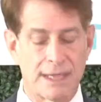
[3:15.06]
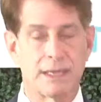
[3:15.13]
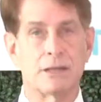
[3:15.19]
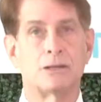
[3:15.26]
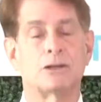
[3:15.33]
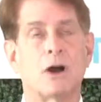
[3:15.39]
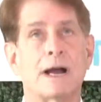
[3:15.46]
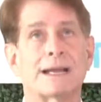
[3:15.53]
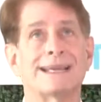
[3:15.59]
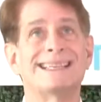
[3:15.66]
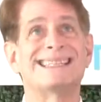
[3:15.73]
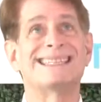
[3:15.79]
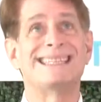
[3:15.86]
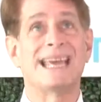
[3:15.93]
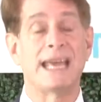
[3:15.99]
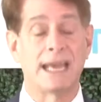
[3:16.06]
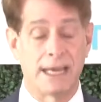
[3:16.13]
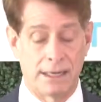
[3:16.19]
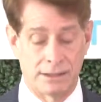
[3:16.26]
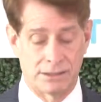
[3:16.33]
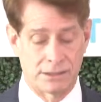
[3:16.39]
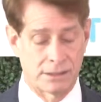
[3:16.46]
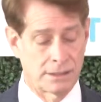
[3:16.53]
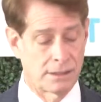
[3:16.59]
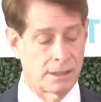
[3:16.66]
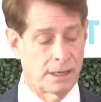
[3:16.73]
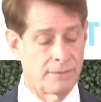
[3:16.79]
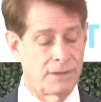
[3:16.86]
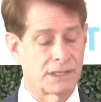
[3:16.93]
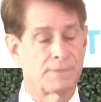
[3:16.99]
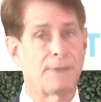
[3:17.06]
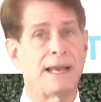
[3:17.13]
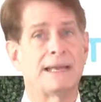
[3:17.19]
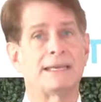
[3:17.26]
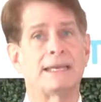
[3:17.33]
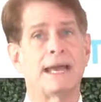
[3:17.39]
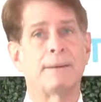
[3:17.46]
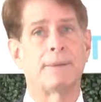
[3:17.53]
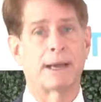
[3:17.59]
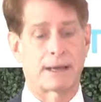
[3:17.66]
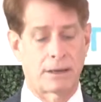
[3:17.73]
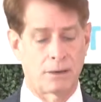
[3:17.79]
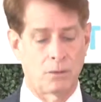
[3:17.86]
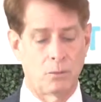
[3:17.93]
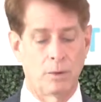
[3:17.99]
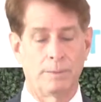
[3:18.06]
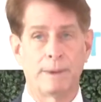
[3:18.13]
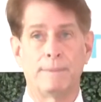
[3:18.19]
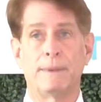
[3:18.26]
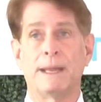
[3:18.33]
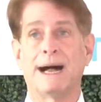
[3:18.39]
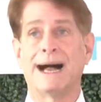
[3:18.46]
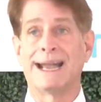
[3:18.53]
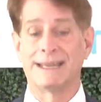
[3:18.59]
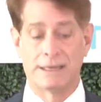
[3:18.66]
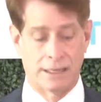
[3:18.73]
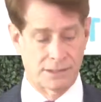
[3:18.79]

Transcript: in the darkest days of this pandemic will be behind